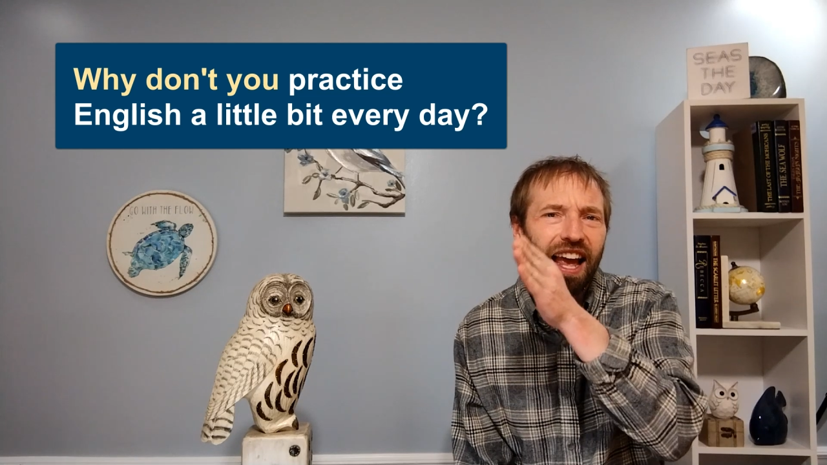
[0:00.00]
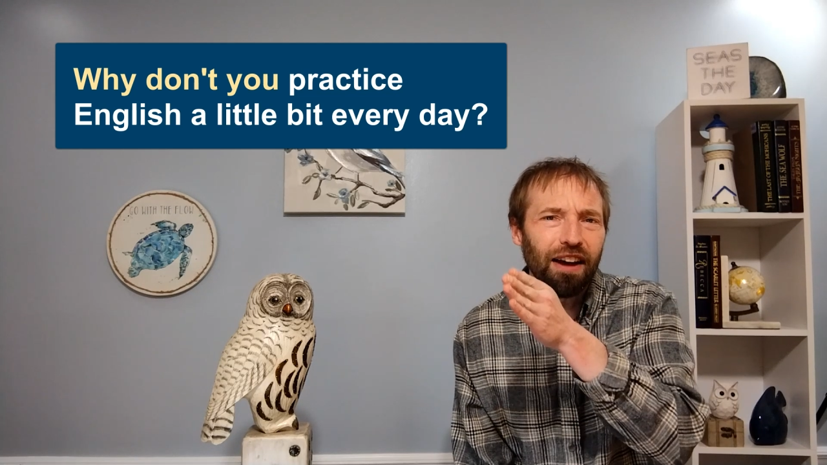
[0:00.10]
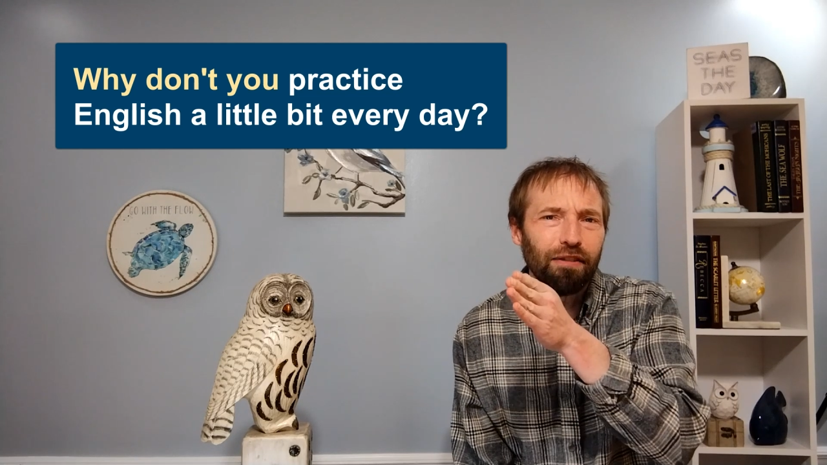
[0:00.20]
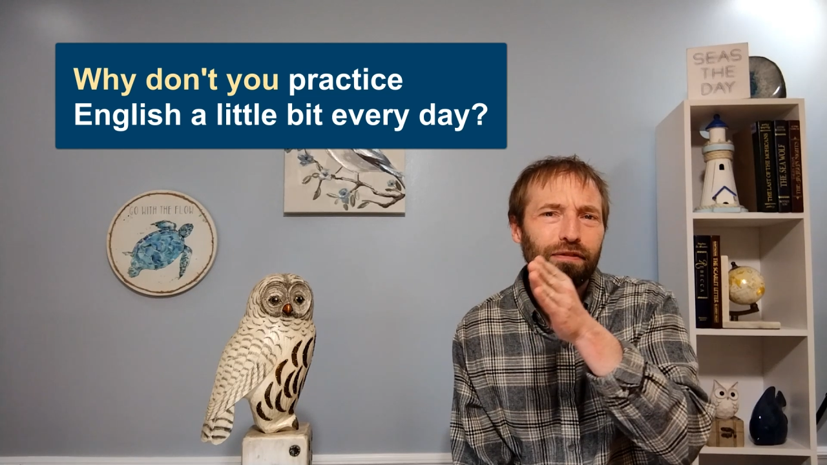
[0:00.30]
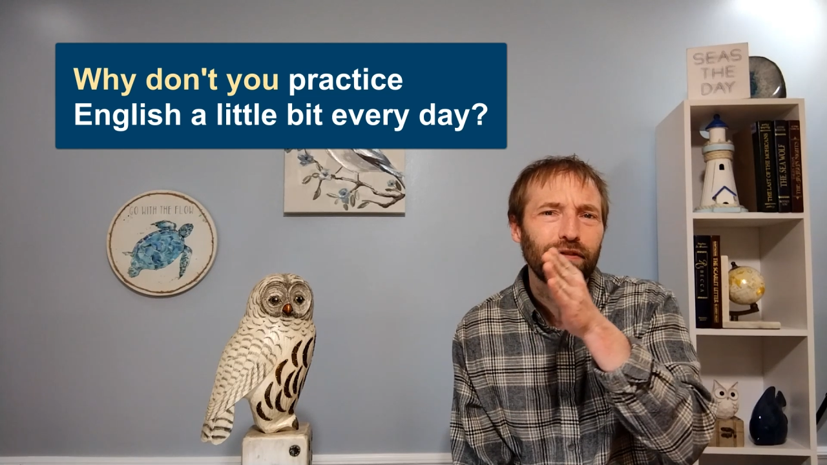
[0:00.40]

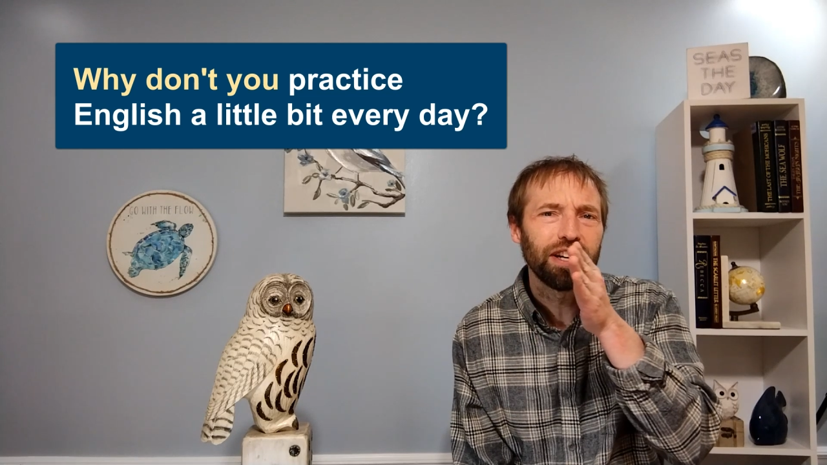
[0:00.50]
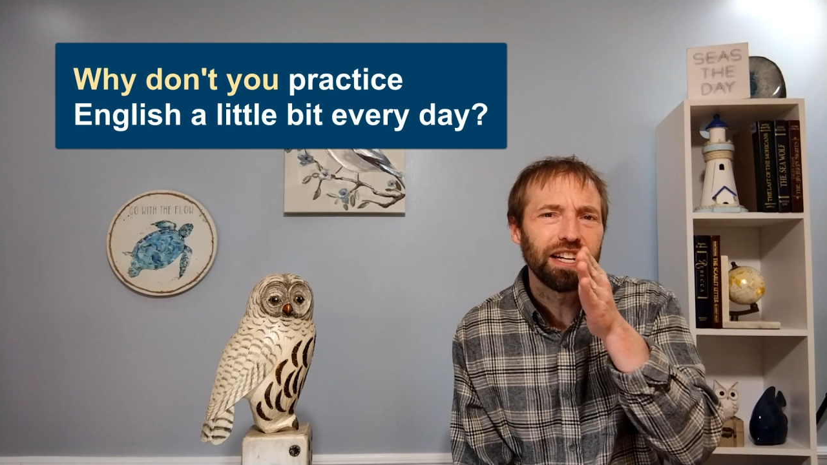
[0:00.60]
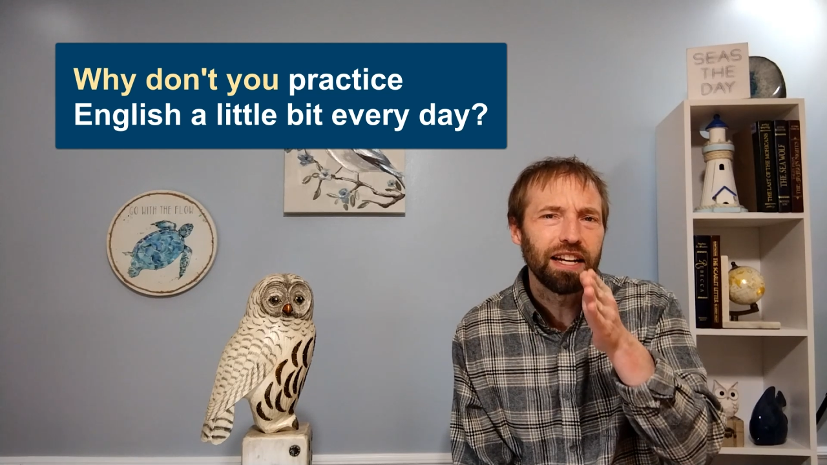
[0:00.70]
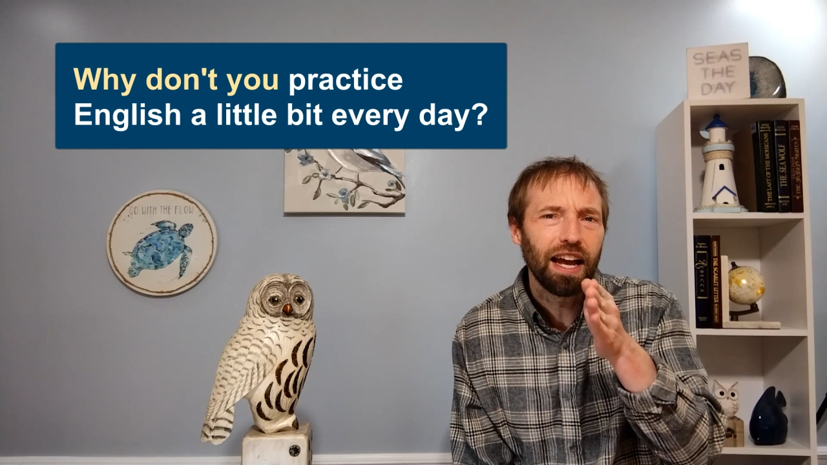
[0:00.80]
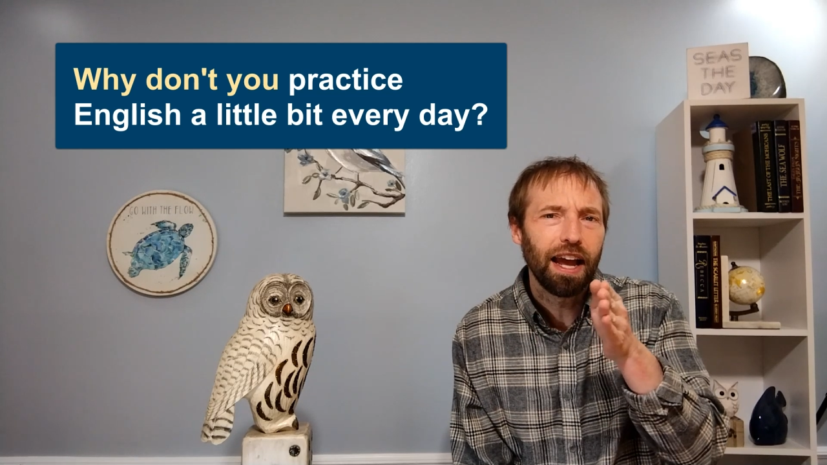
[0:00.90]
every
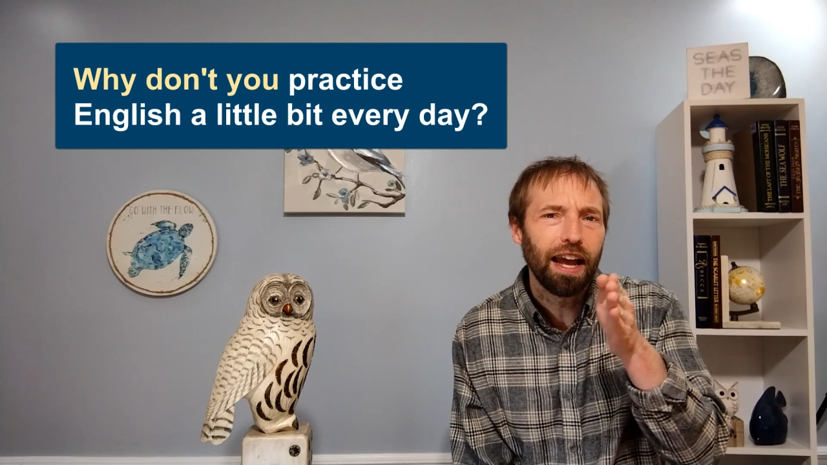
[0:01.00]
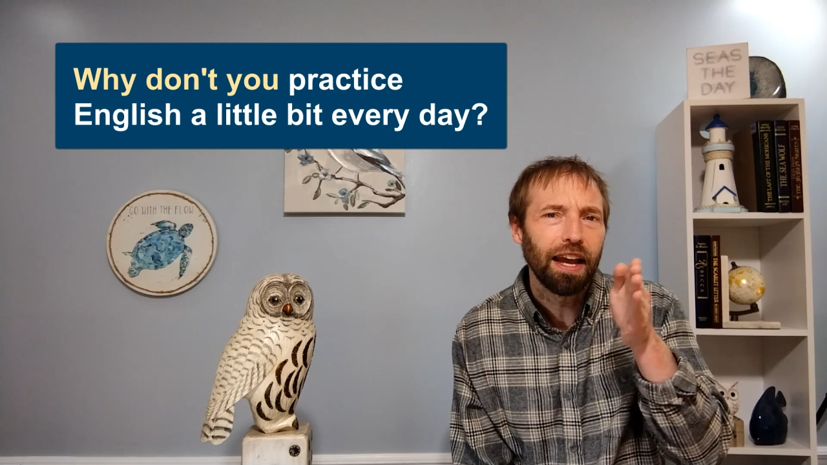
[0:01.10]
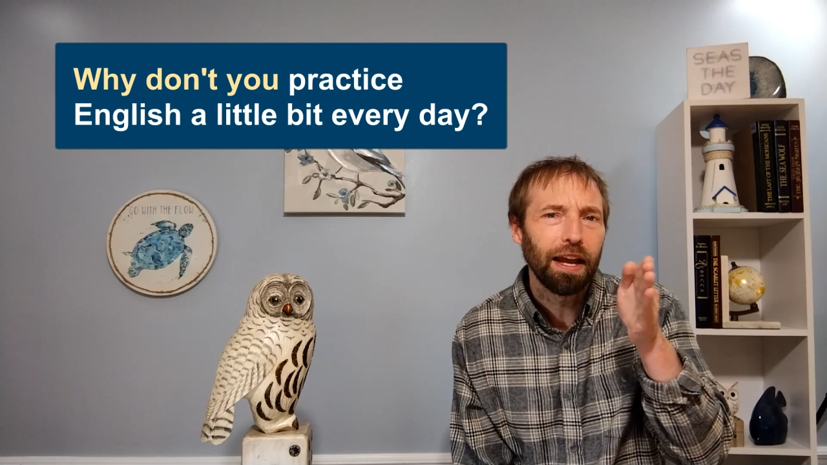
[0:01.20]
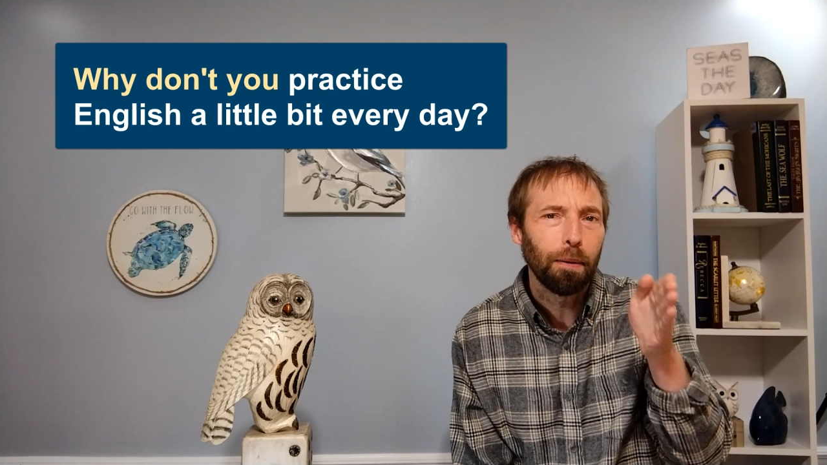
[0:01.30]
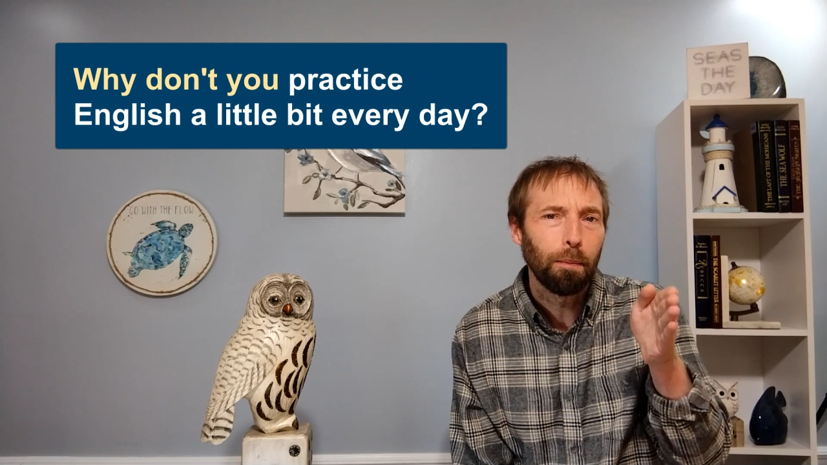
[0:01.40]

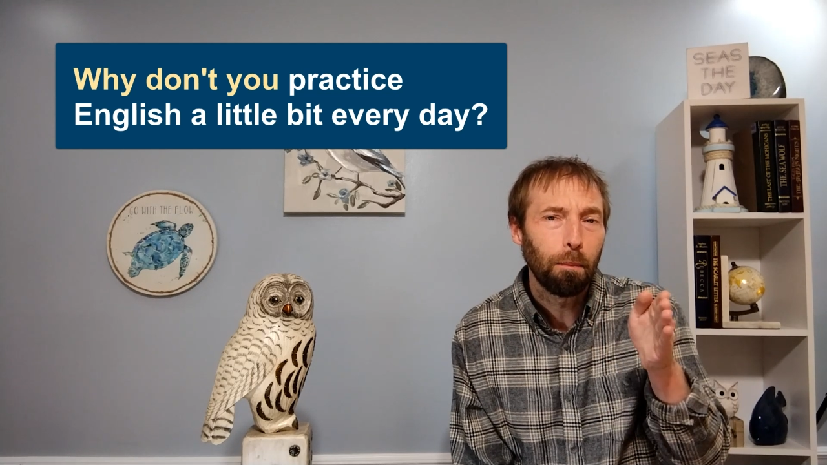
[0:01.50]
day?